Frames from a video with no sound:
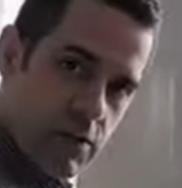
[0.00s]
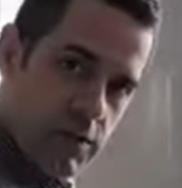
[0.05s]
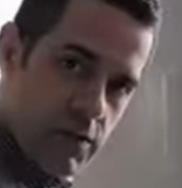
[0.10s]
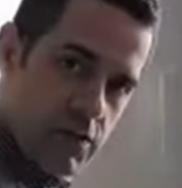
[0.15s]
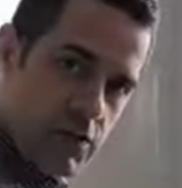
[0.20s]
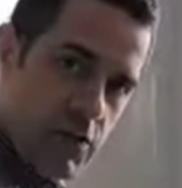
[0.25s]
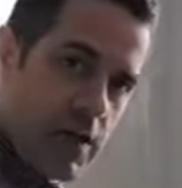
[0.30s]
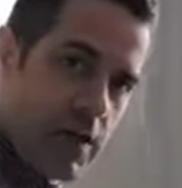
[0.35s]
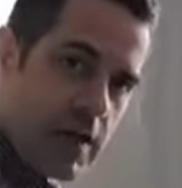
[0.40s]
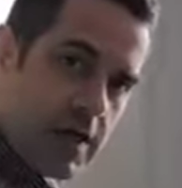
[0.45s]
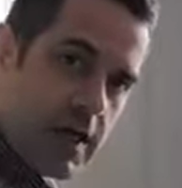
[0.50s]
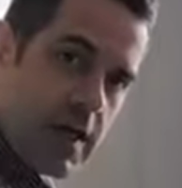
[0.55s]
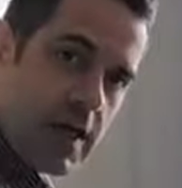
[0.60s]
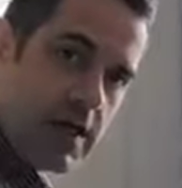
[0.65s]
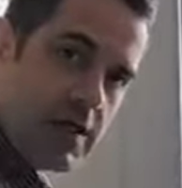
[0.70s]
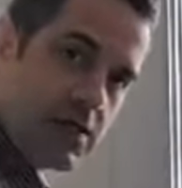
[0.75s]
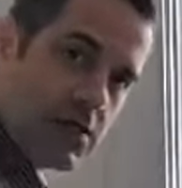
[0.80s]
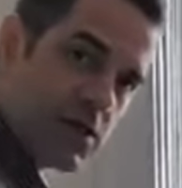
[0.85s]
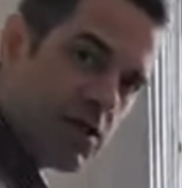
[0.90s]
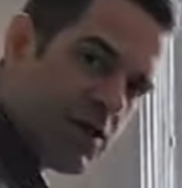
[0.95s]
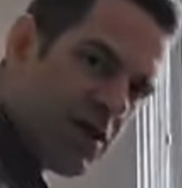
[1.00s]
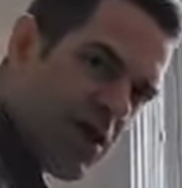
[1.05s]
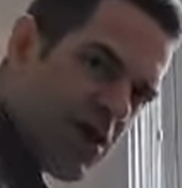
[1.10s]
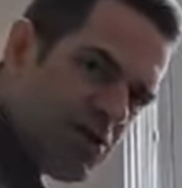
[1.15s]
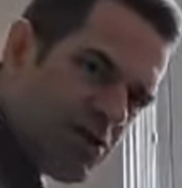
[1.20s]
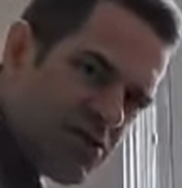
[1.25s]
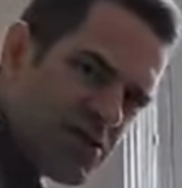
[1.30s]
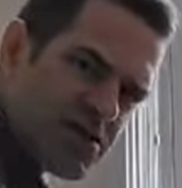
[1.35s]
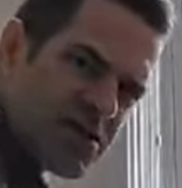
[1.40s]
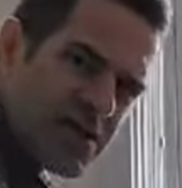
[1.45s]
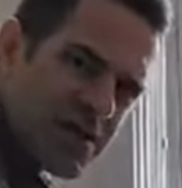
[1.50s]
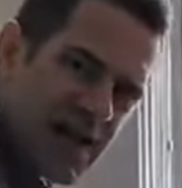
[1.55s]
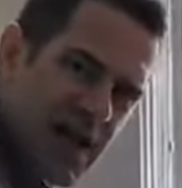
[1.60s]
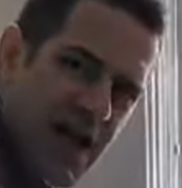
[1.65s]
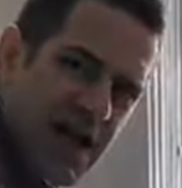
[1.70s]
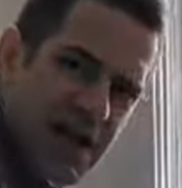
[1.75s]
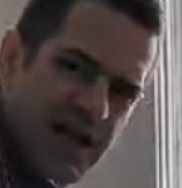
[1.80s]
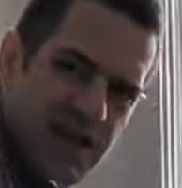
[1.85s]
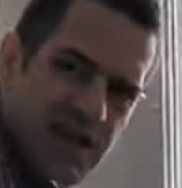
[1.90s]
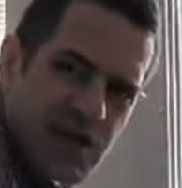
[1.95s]
to try to get as close to
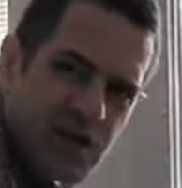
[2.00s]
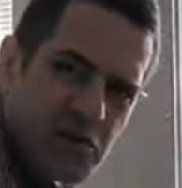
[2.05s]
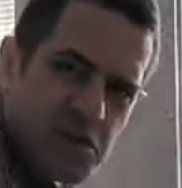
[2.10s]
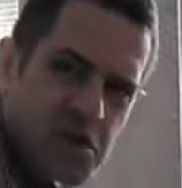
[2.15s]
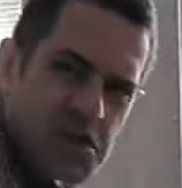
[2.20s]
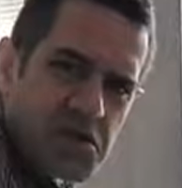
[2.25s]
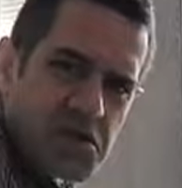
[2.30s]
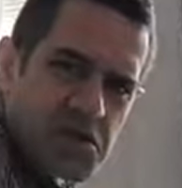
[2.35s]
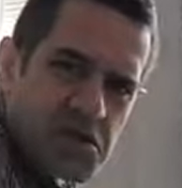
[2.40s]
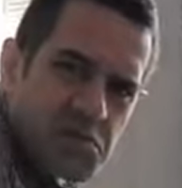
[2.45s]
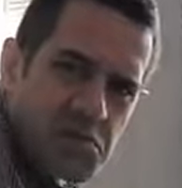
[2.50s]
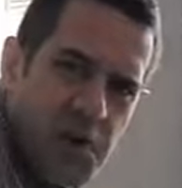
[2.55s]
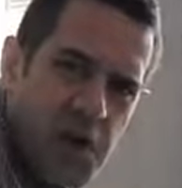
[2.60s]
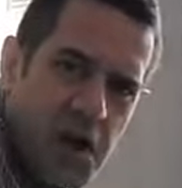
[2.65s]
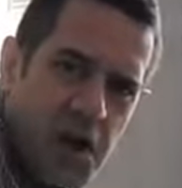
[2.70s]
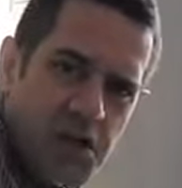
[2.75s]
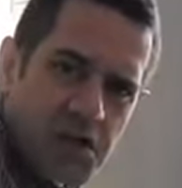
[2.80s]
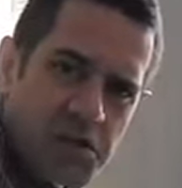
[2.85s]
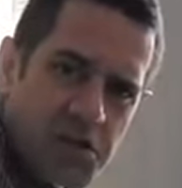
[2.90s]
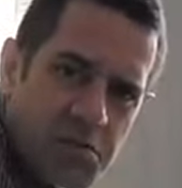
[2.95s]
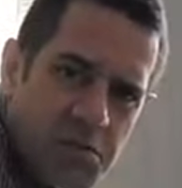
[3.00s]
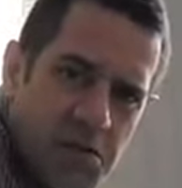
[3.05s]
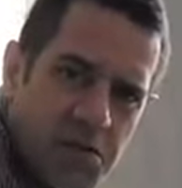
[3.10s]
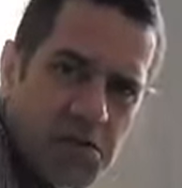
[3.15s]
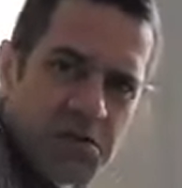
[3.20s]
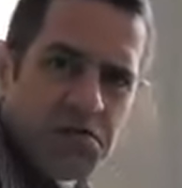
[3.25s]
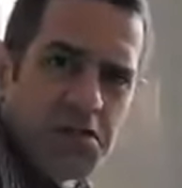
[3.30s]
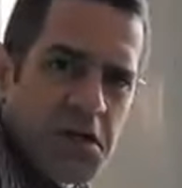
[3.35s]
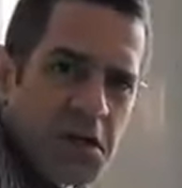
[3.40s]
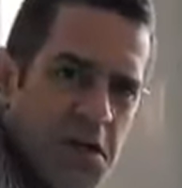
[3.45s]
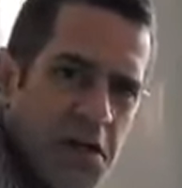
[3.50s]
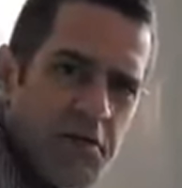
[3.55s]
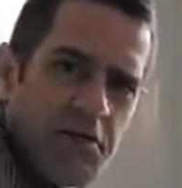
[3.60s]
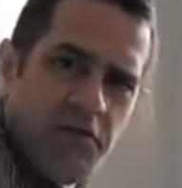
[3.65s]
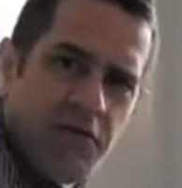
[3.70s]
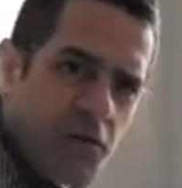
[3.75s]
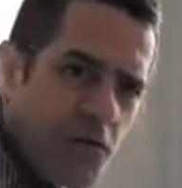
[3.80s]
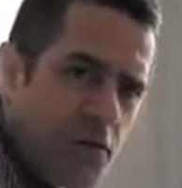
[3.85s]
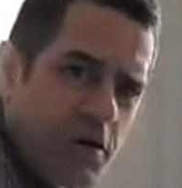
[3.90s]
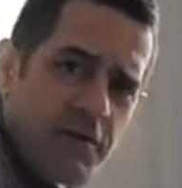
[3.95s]
90 degrees as possible.
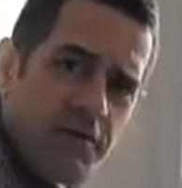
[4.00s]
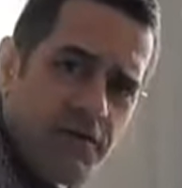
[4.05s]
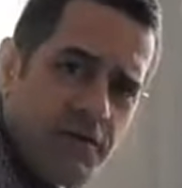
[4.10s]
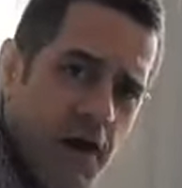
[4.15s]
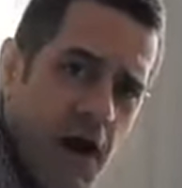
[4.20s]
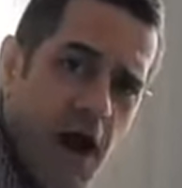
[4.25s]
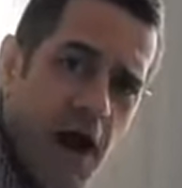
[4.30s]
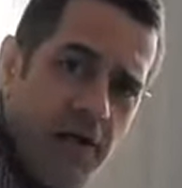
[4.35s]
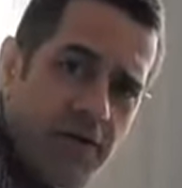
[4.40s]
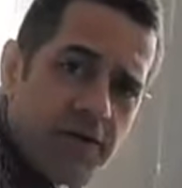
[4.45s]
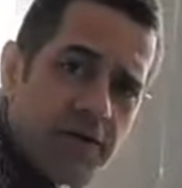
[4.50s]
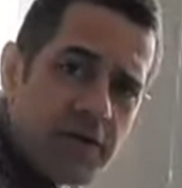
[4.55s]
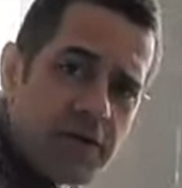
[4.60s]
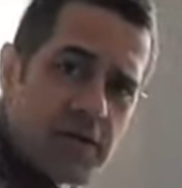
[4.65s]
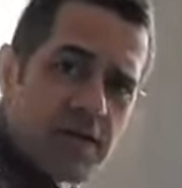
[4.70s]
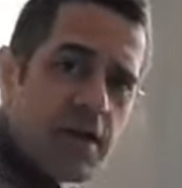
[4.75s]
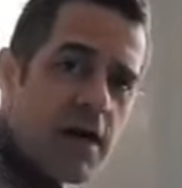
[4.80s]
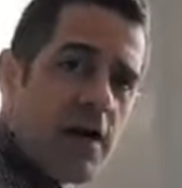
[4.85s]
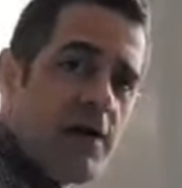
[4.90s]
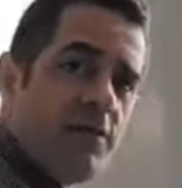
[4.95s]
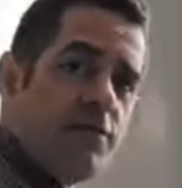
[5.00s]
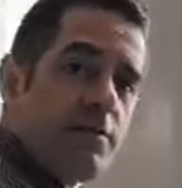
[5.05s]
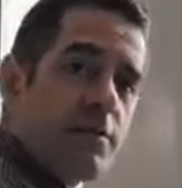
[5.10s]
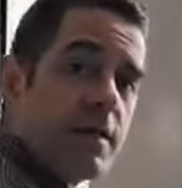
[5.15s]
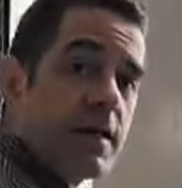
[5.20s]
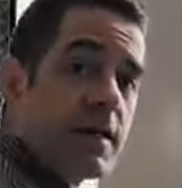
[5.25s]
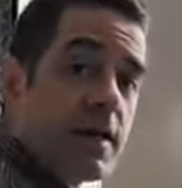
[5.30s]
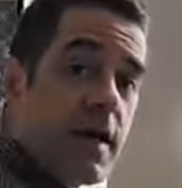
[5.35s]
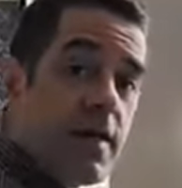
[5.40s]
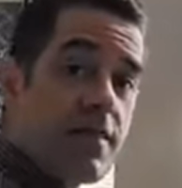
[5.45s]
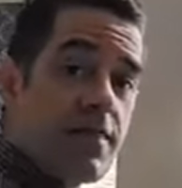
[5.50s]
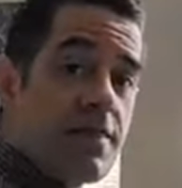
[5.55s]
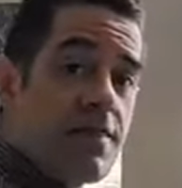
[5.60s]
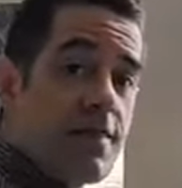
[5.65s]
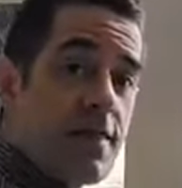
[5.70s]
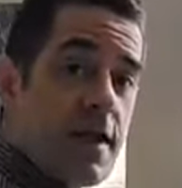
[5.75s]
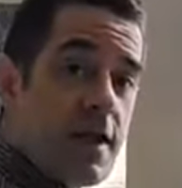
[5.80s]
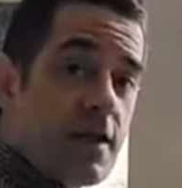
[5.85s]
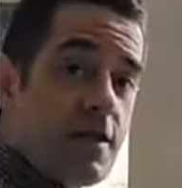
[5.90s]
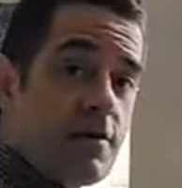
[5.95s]
45 is enough, but again,
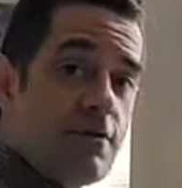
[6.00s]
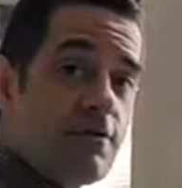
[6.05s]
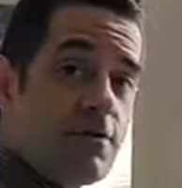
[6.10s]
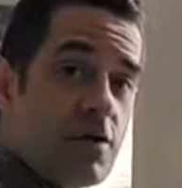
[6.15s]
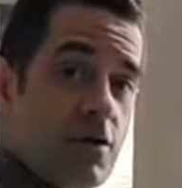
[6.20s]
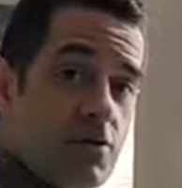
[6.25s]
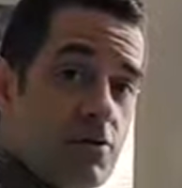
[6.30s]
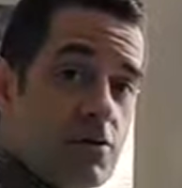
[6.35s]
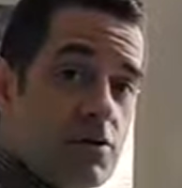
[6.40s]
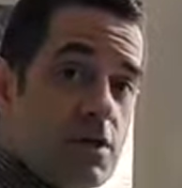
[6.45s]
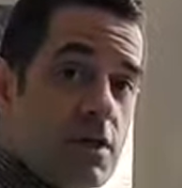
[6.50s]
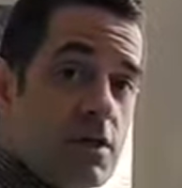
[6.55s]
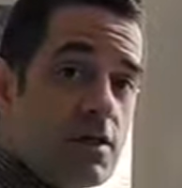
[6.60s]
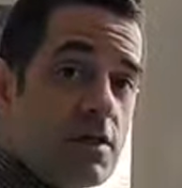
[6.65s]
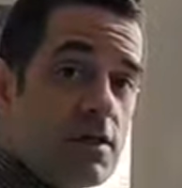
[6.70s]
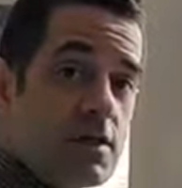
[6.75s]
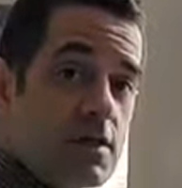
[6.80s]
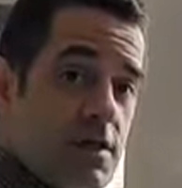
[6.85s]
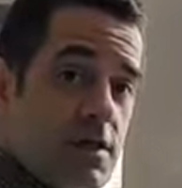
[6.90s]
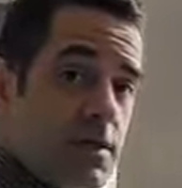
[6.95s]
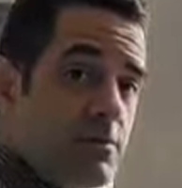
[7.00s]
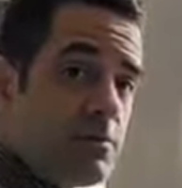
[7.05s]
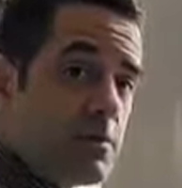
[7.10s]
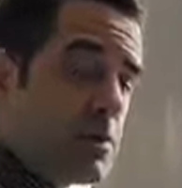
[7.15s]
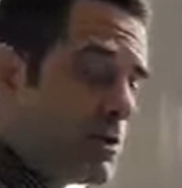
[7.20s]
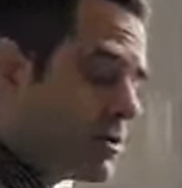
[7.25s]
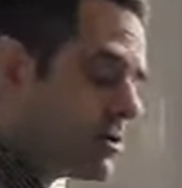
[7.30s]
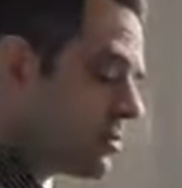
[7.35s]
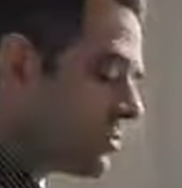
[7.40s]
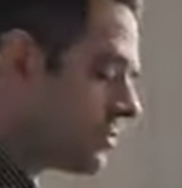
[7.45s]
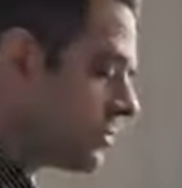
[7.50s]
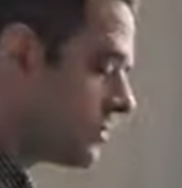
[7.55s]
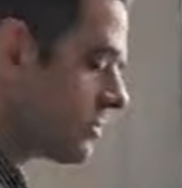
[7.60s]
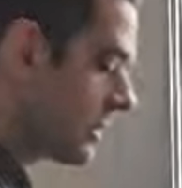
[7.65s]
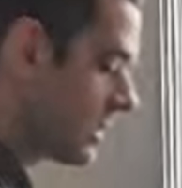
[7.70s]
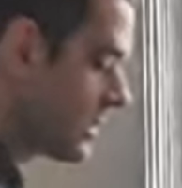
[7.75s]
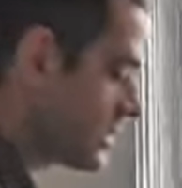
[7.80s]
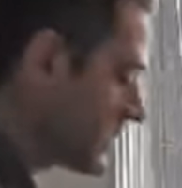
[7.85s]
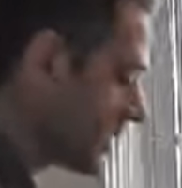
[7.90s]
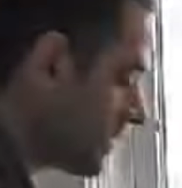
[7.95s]
think of using the tips of your shoulder
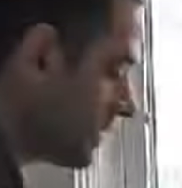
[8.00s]
blades. And you